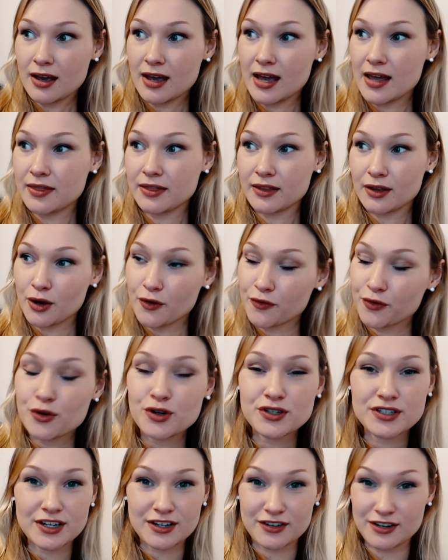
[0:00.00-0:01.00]
And of
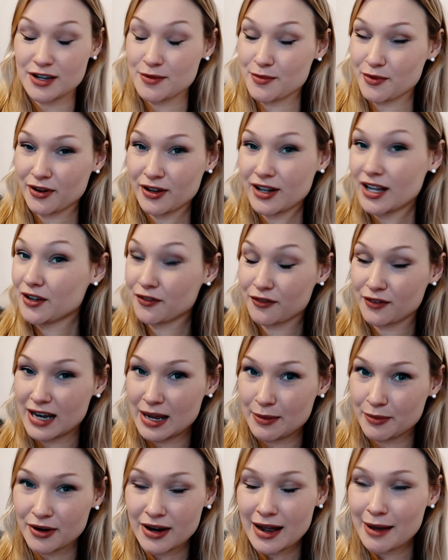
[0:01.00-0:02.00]
course there's a lot of
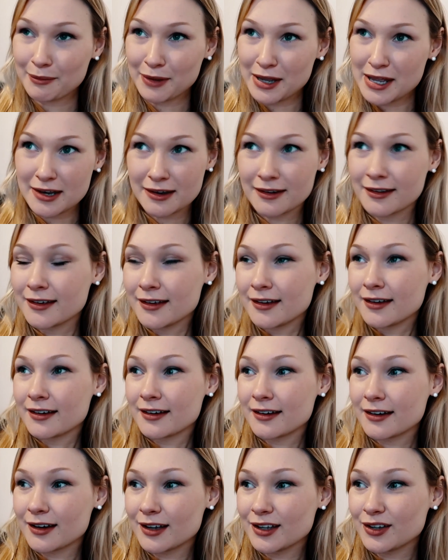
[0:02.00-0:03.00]
glamour. I mean,
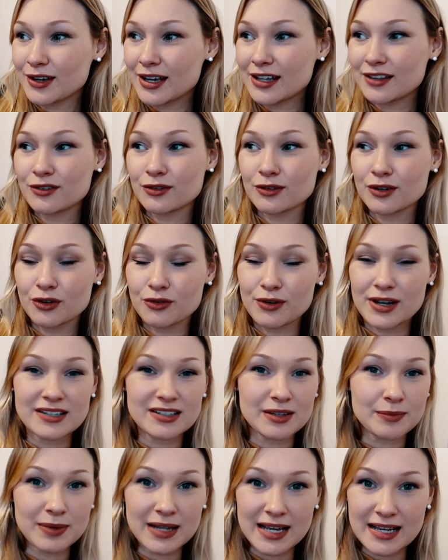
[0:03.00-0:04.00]
you get to the
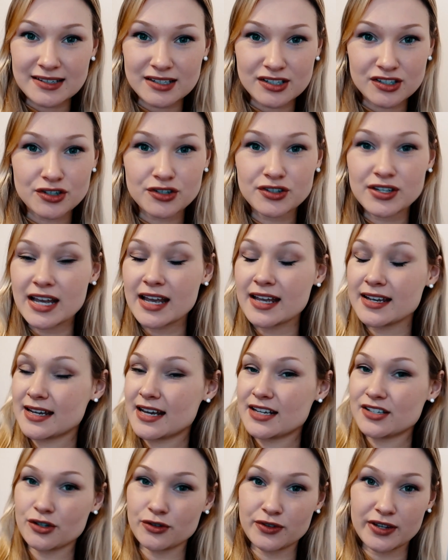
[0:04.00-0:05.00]
crazy places, you stay in
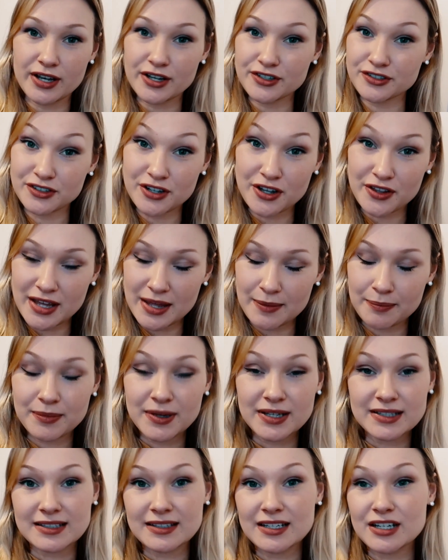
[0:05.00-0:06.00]
nice hotels and all that,
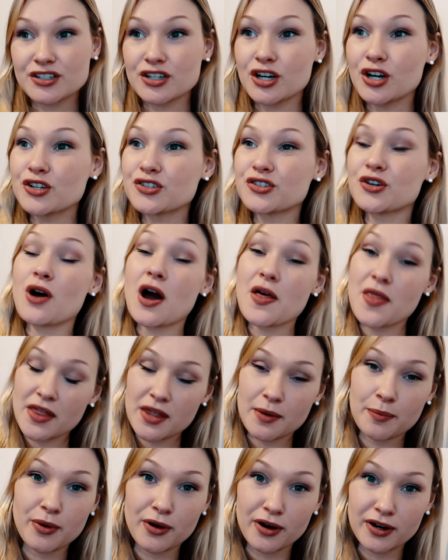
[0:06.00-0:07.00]
but there's also
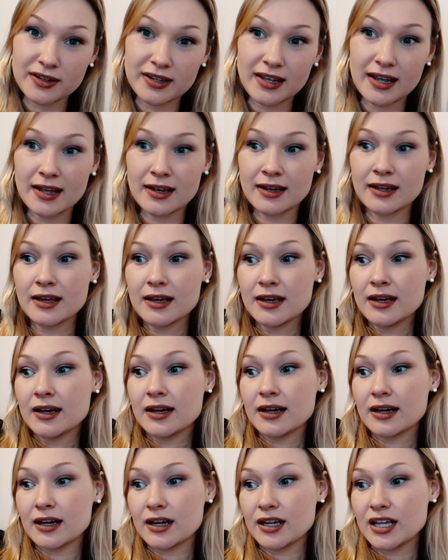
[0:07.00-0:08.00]
another part. And
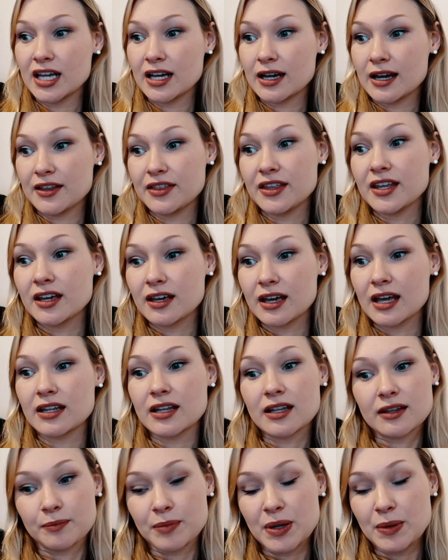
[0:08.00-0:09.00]
I think
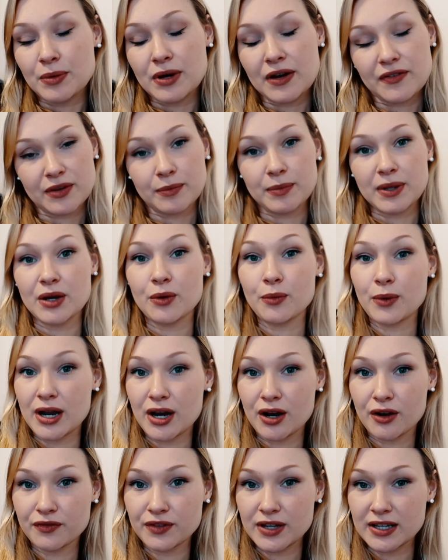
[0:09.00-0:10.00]
that people have to be
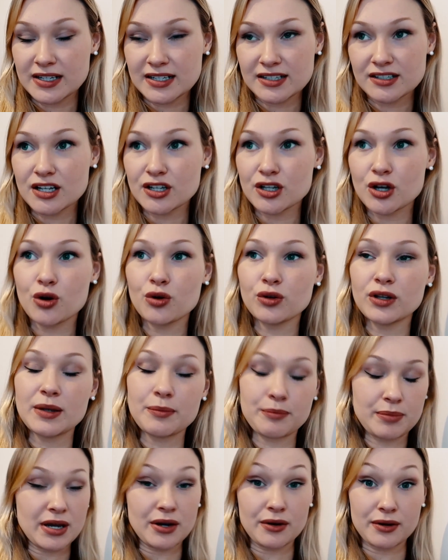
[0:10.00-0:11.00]
aware of that. It's not only
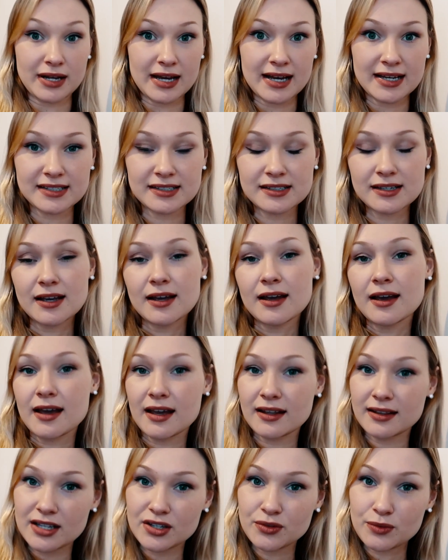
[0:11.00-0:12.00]
paradise.
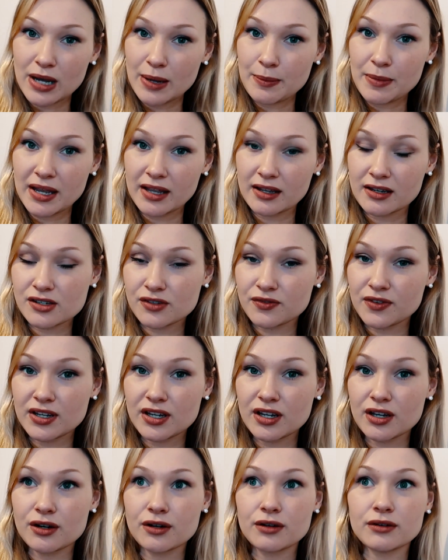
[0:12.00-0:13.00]
And that's why I'm making this
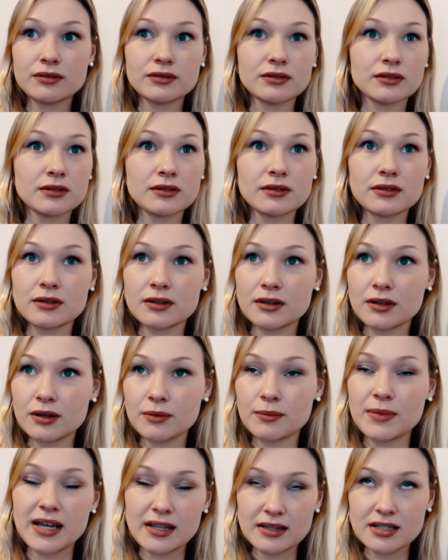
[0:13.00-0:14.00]
video,
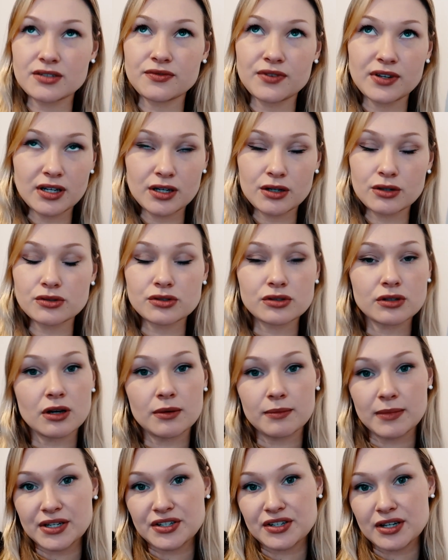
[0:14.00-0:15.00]
making these videos
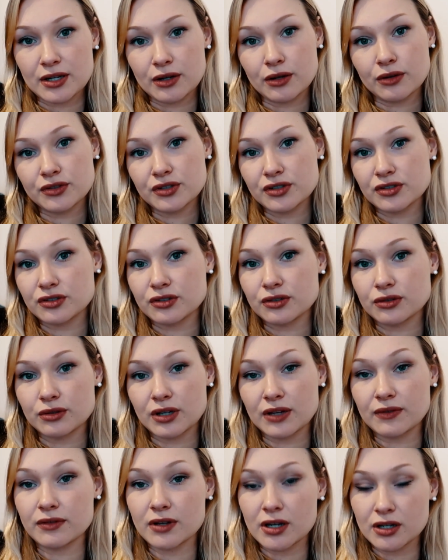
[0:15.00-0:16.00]
on my channel, just to
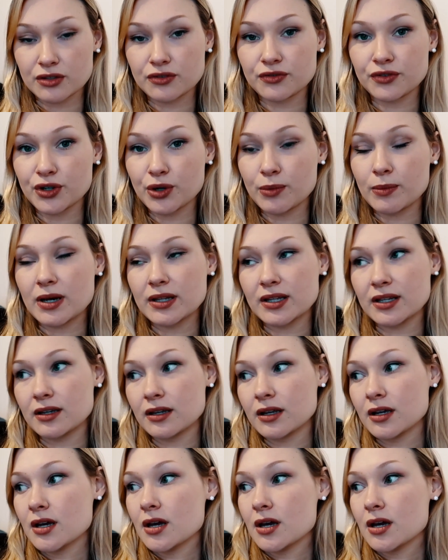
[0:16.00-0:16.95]
give an honest view about it.